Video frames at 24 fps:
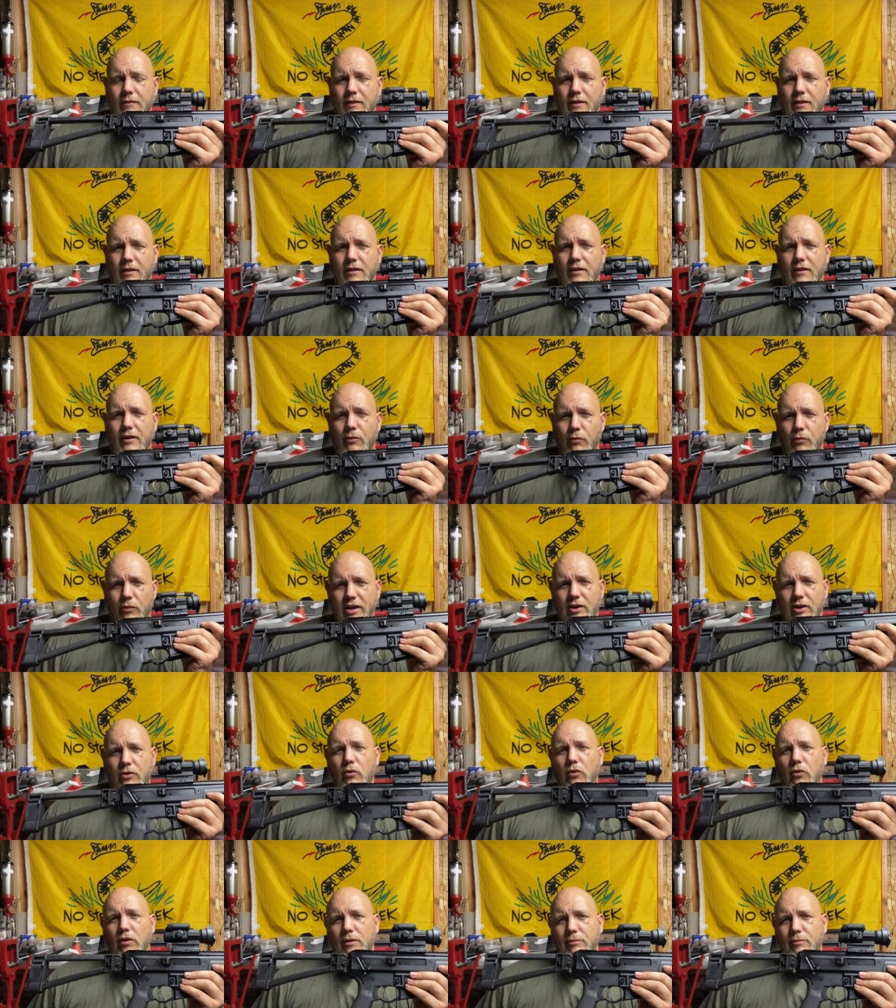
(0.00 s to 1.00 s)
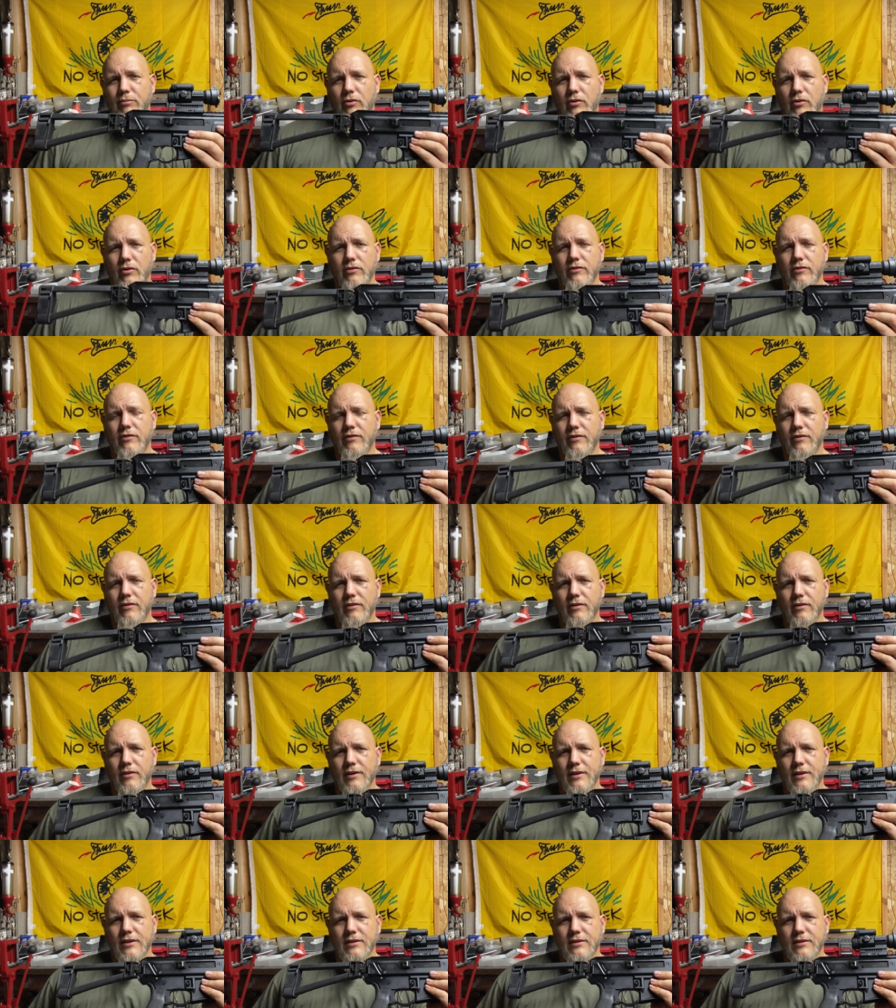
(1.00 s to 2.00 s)
the recoil impulse
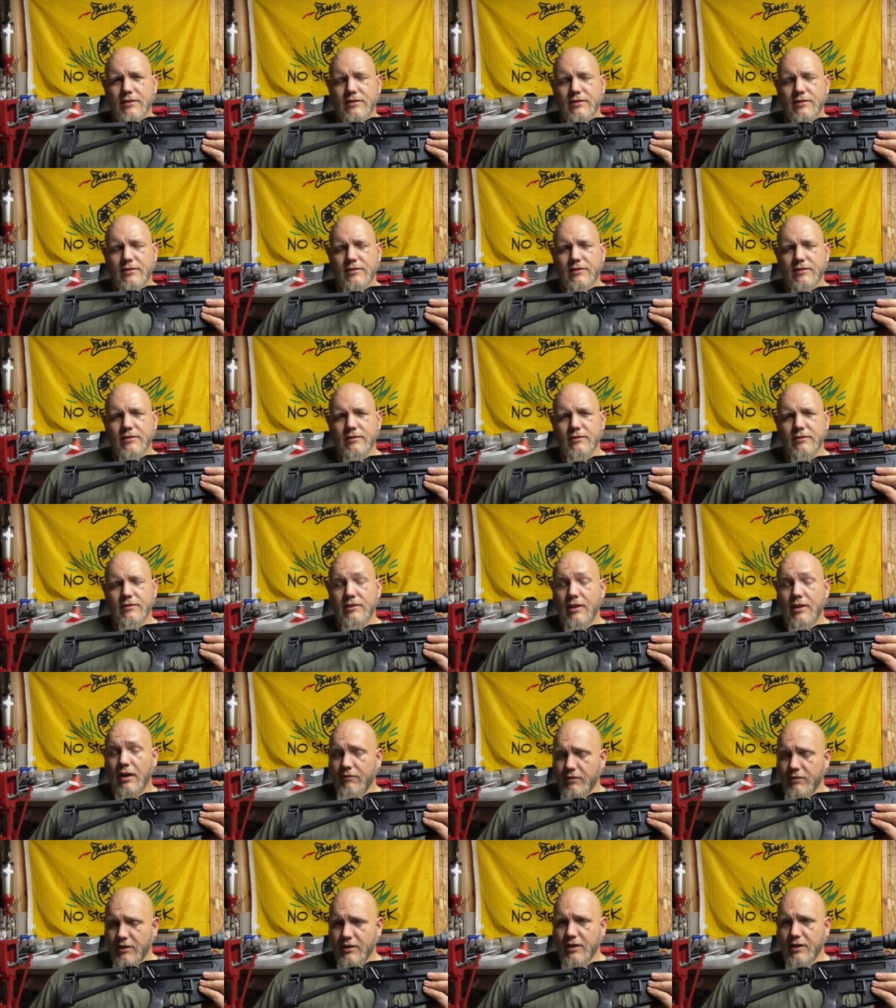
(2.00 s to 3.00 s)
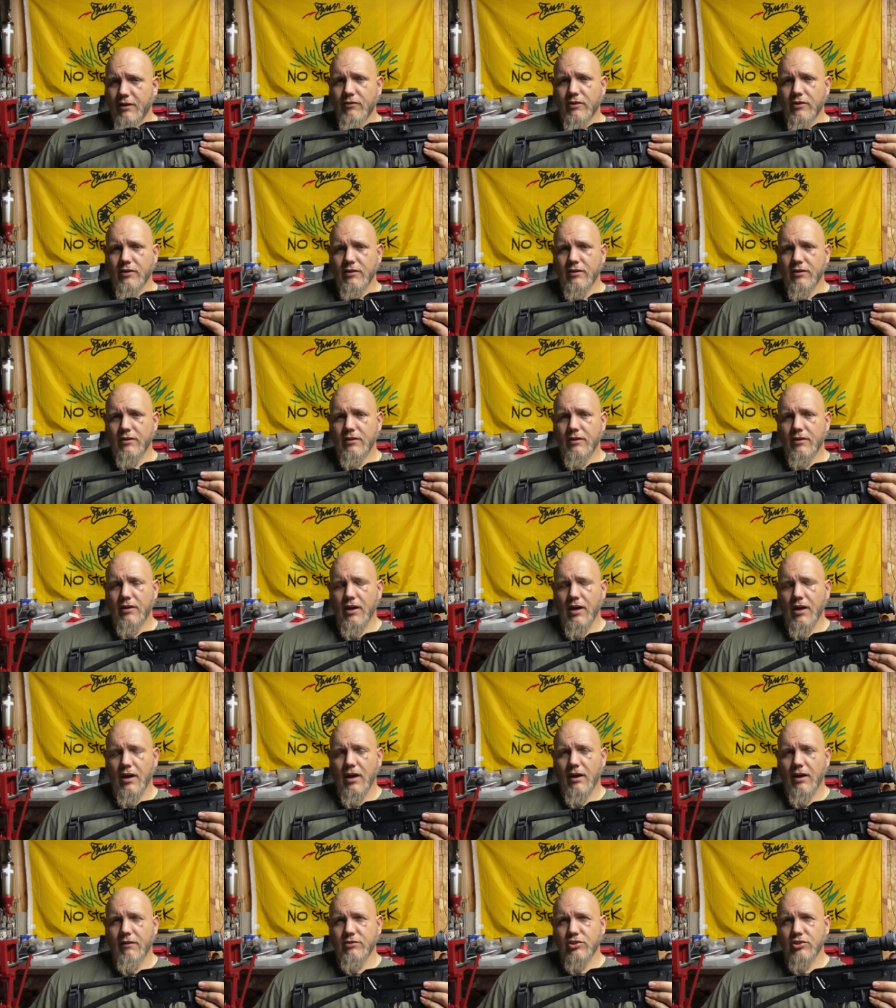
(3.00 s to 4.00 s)
is definitely different.
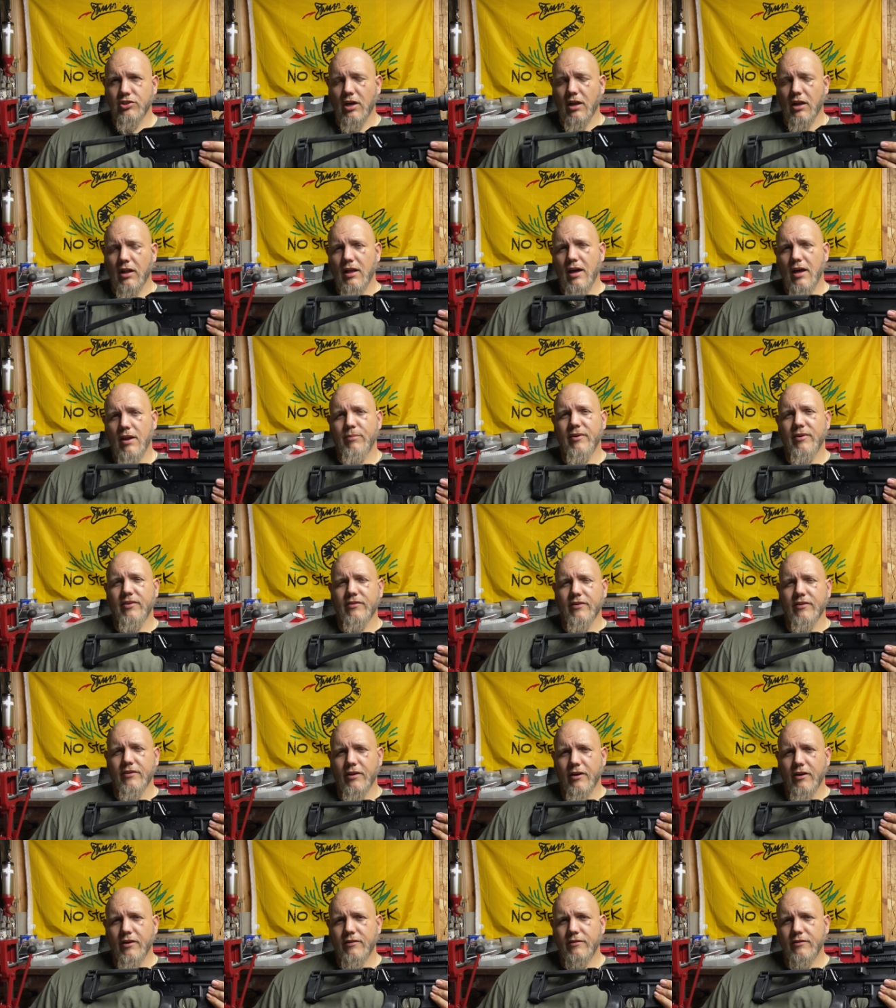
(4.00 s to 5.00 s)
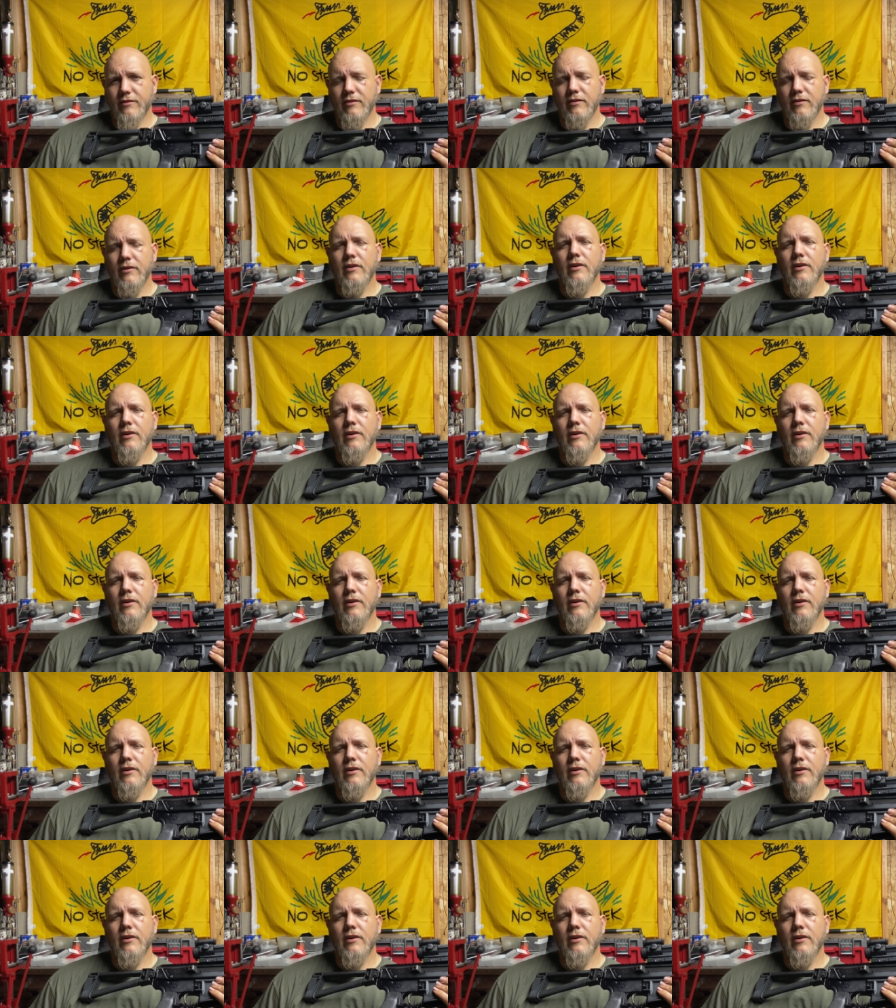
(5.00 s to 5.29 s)
Uh, I've shot a lot of piston guns.